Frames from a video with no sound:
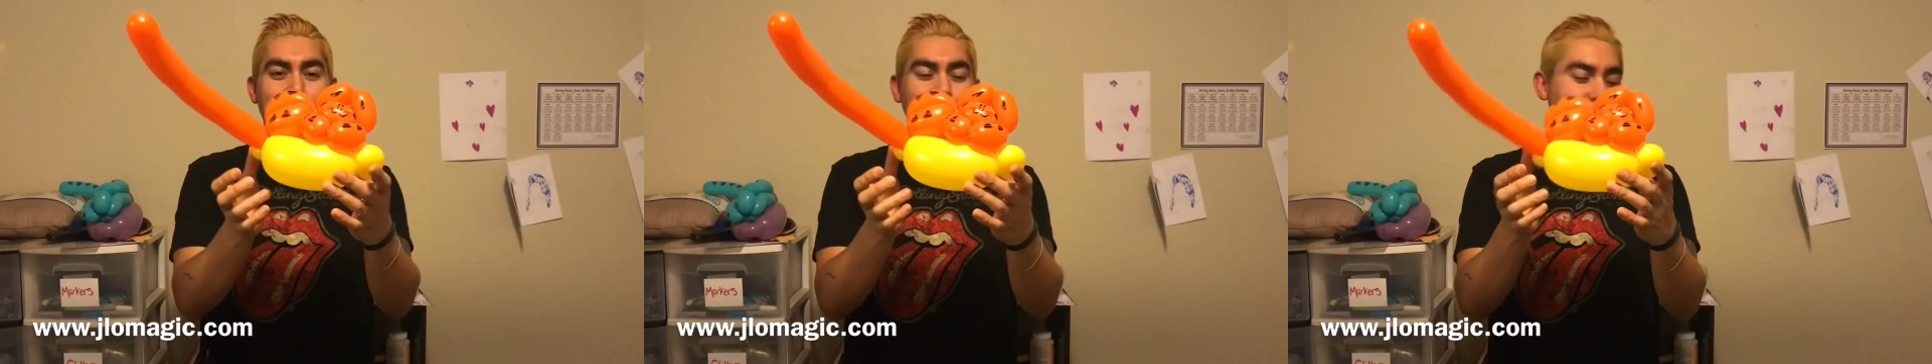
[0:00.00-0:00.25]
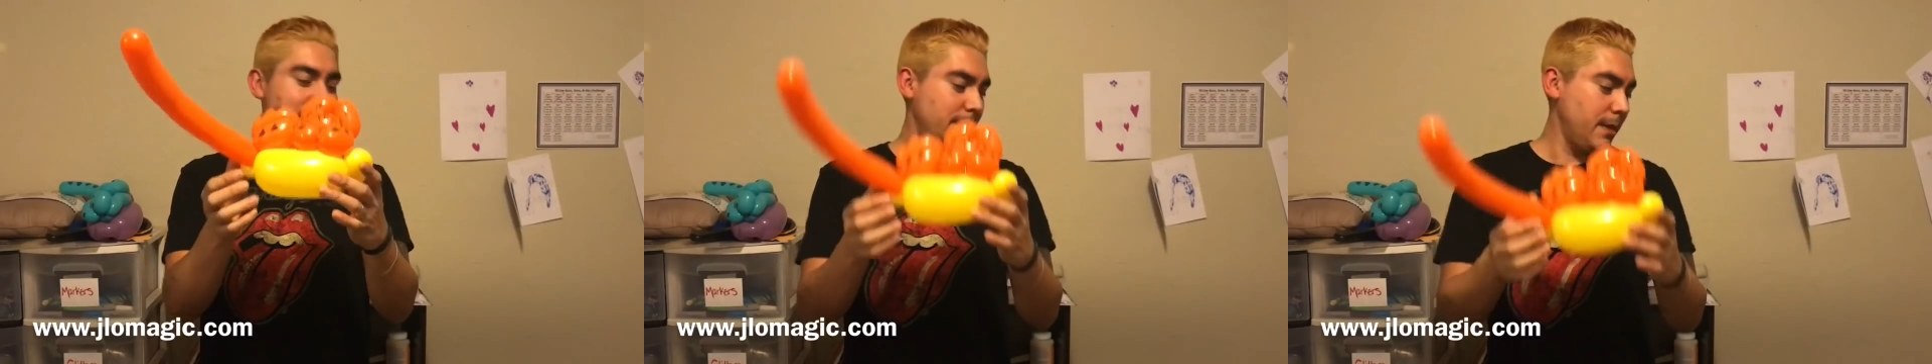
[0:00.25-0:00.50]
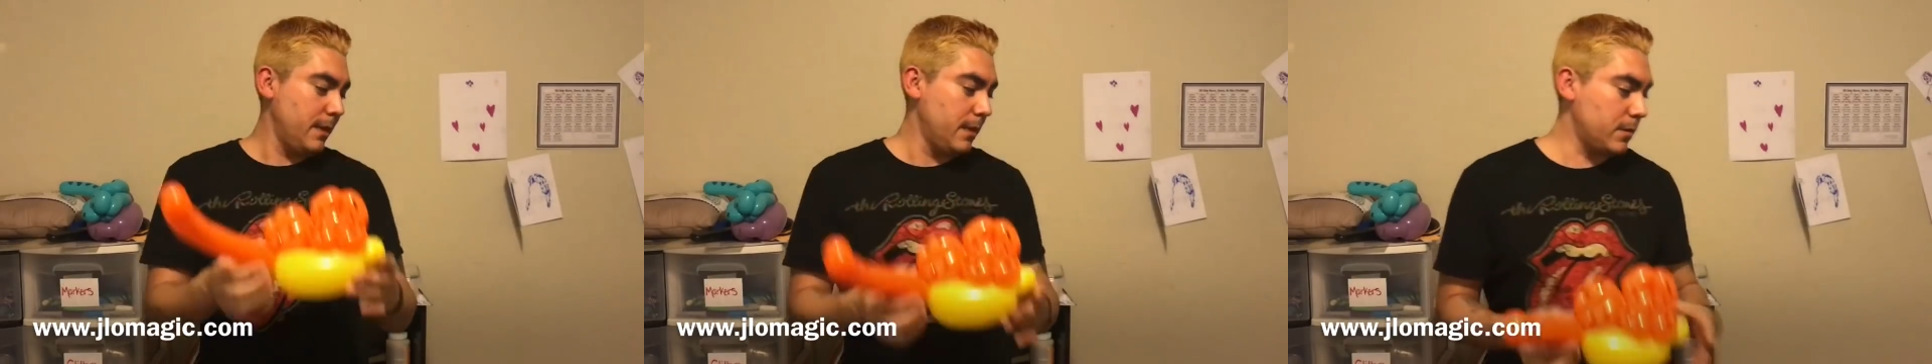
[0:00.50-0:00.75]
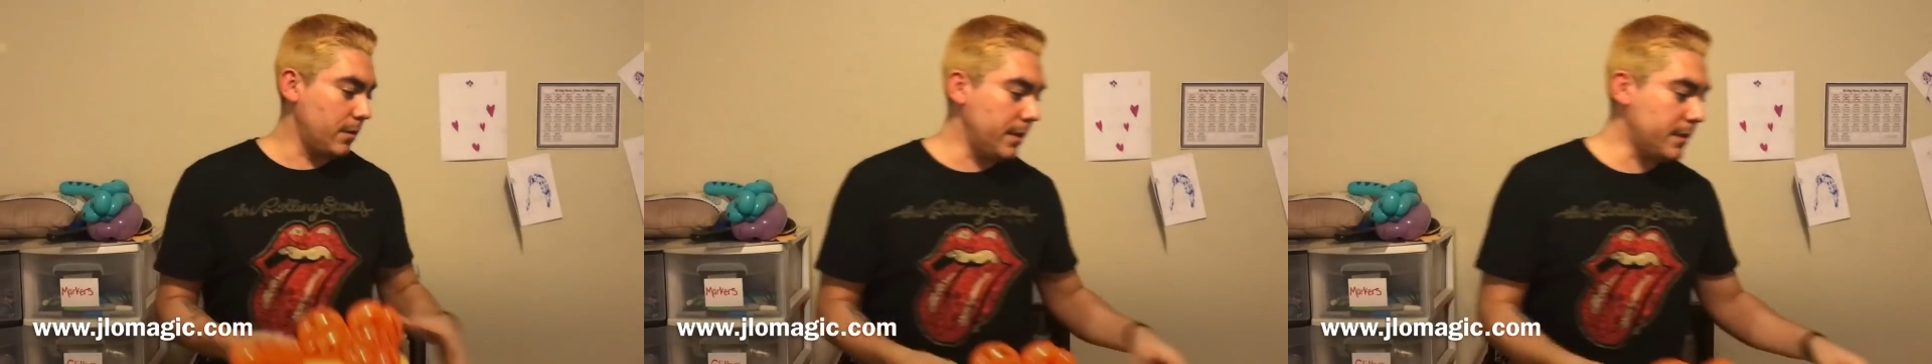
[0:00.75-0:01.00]
Good.
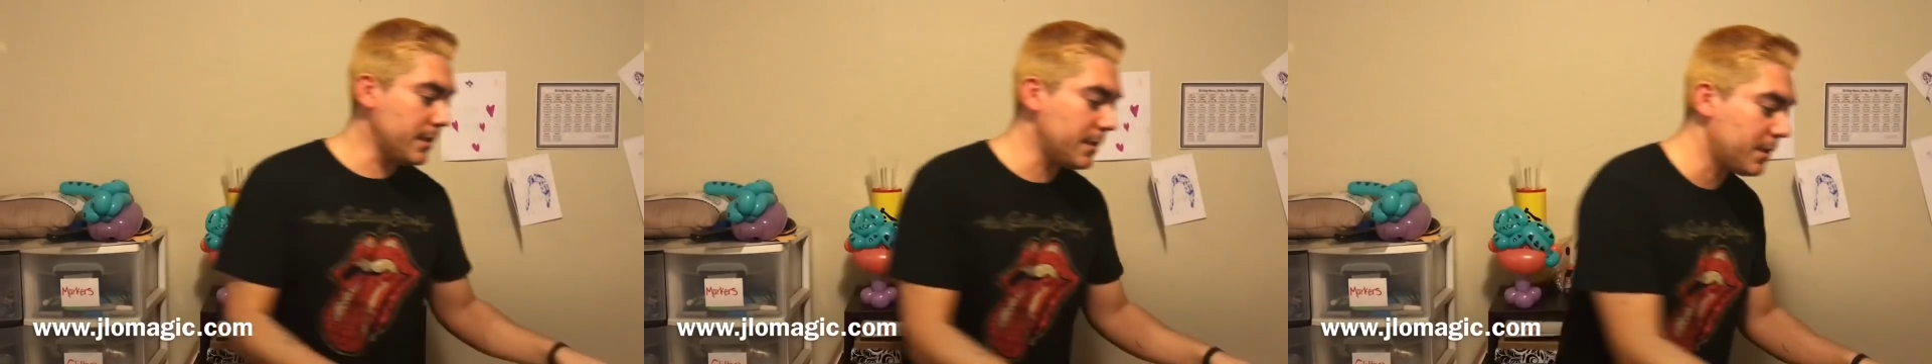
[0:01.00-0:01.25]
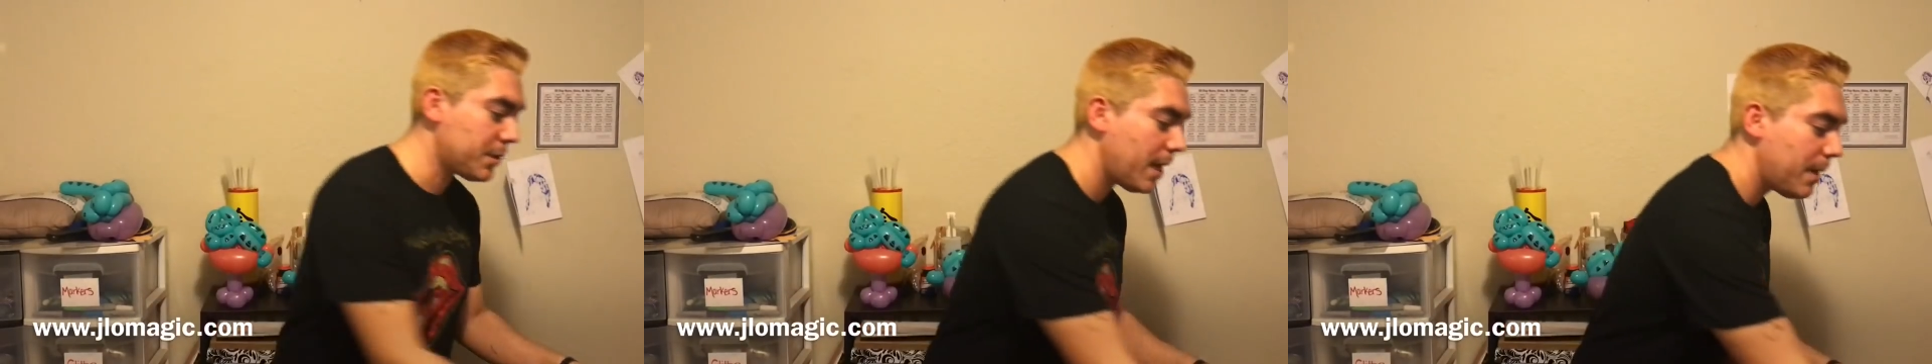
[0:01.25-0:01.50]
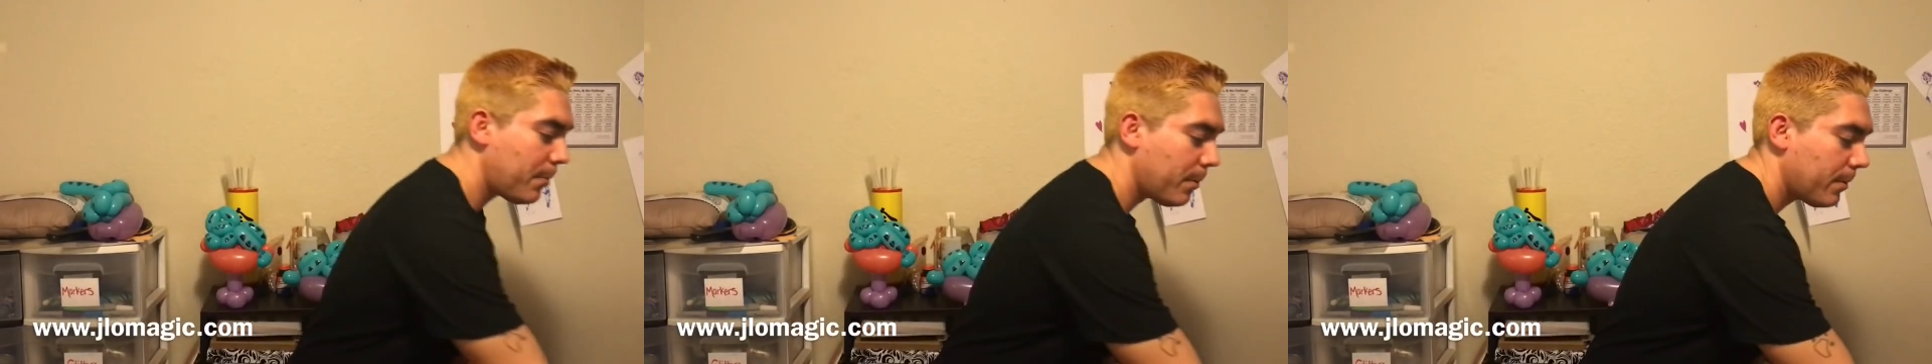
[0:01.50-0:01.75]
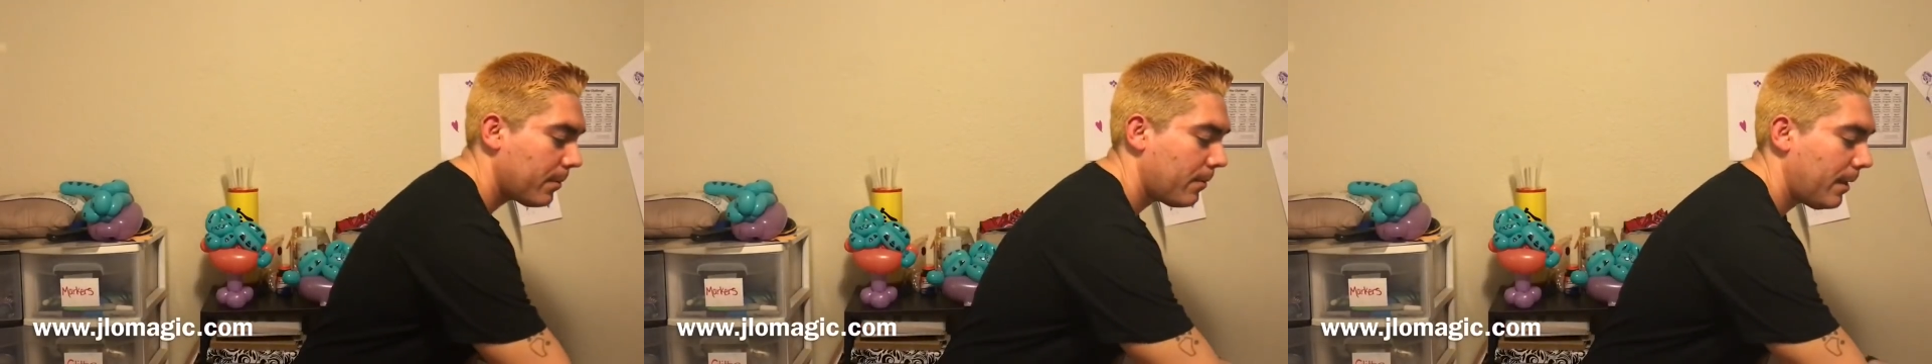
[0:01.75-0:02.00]
So this is the shape
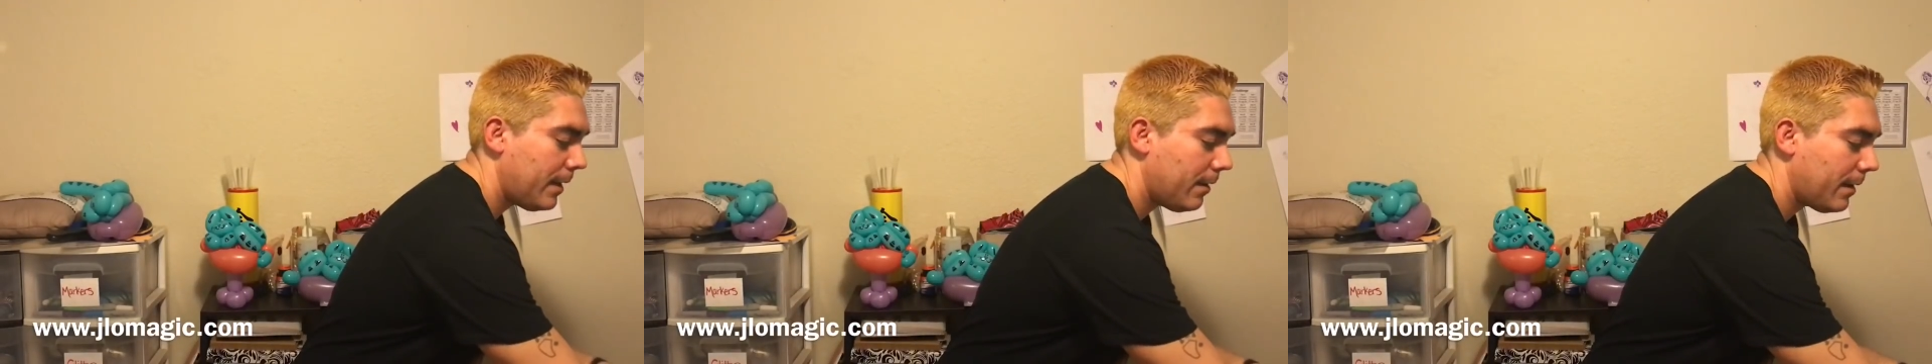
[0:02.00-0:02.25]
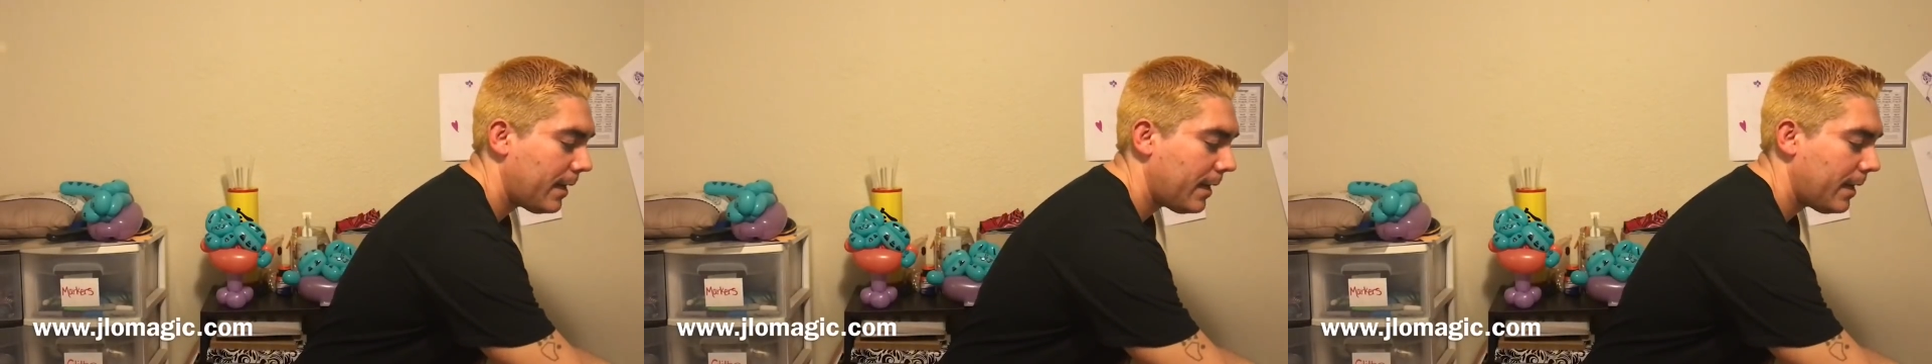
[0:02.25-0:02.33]
right here.